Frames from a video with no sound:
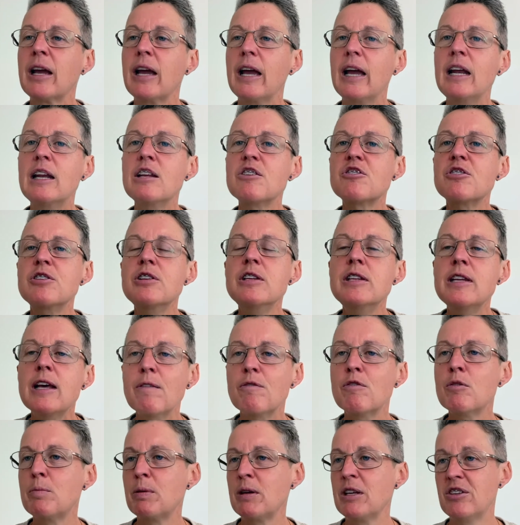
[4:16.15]
It has
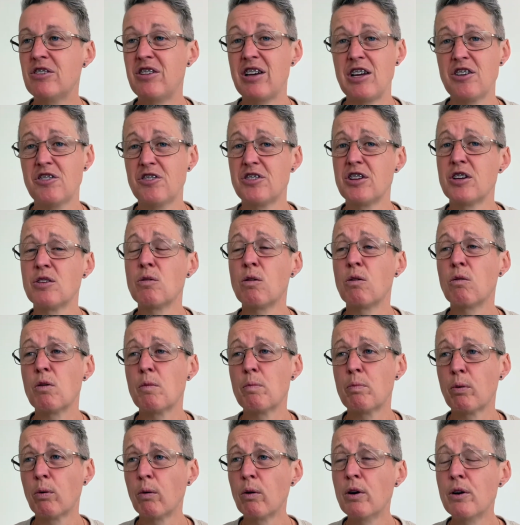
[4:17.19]
never been tested or
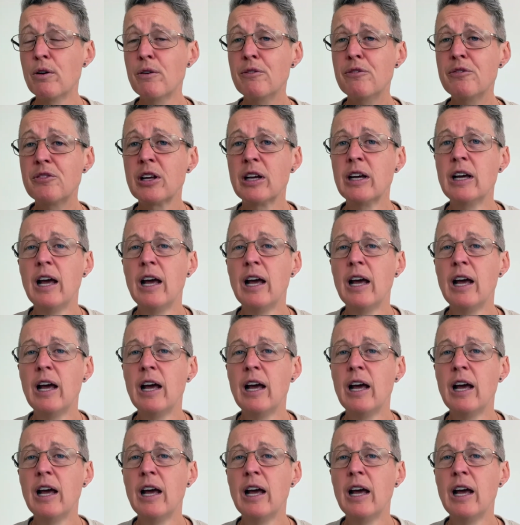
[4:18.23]
approved,